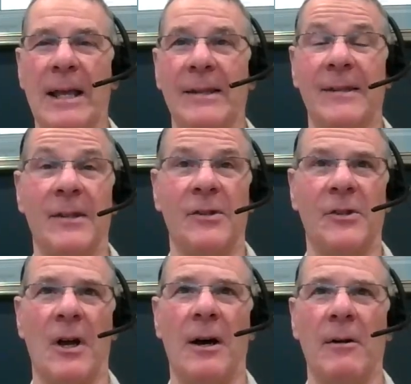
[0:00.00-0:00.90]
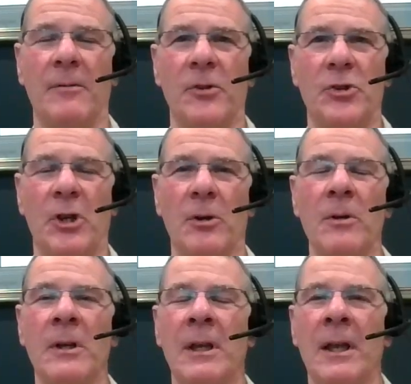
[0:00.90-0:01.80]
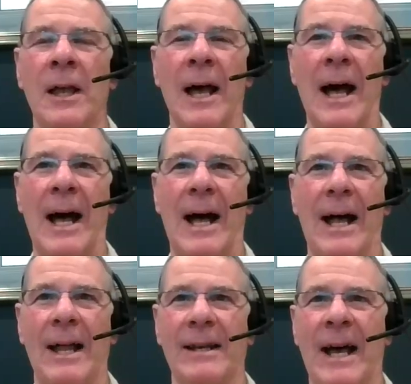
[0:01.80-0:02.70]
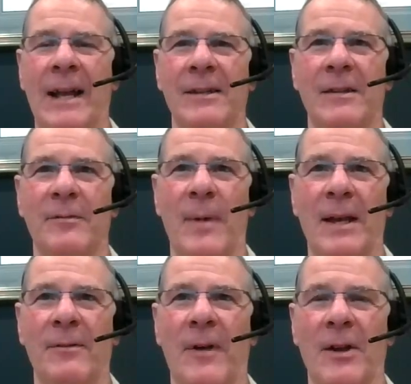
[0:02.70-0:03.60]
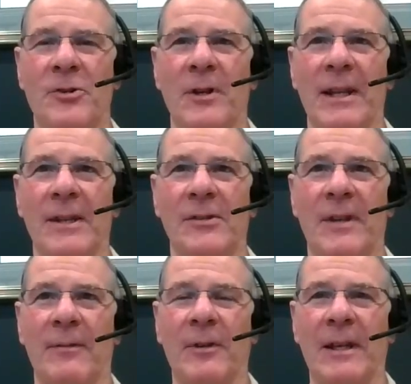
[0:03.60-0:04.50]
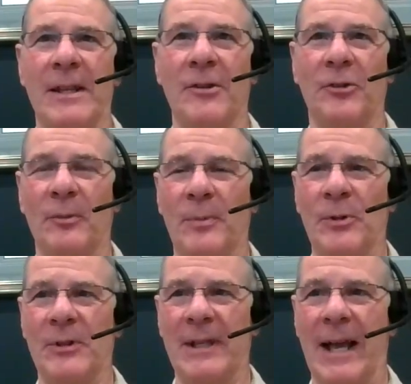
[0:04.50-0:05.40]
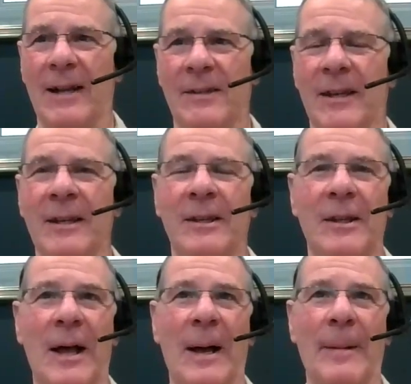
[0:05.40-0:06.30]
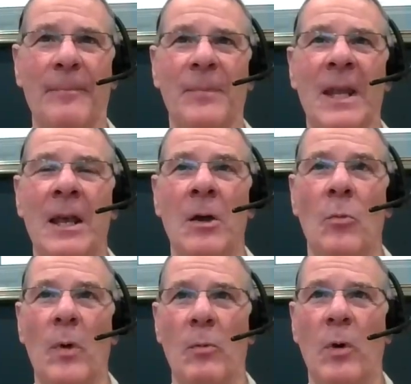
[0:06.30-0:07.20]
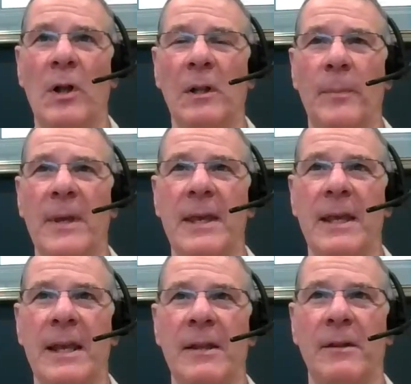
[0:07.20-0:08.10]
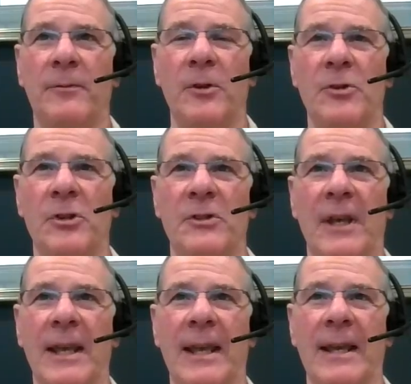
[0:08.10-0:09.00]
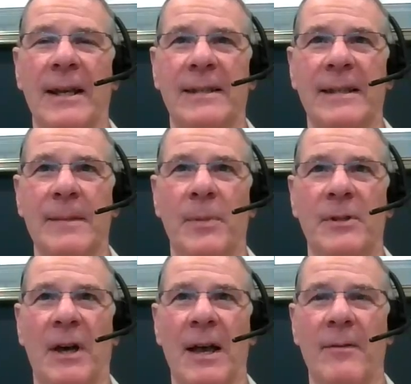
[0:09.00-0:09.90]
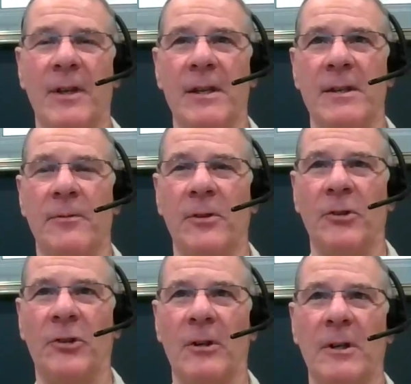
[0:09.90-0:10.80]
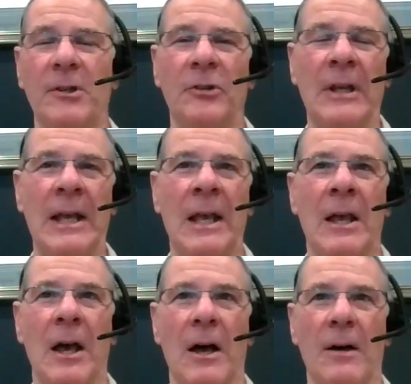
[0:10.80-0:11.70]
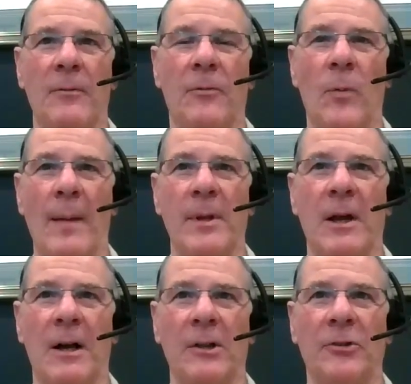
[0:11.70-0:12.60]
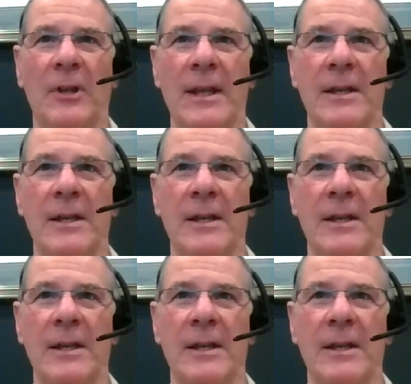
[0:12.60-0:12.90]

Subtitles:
is the star of the show, and additive manufacturing is definitely the supporting actor. We will be in the future taking a deeper dive in a different series of webinars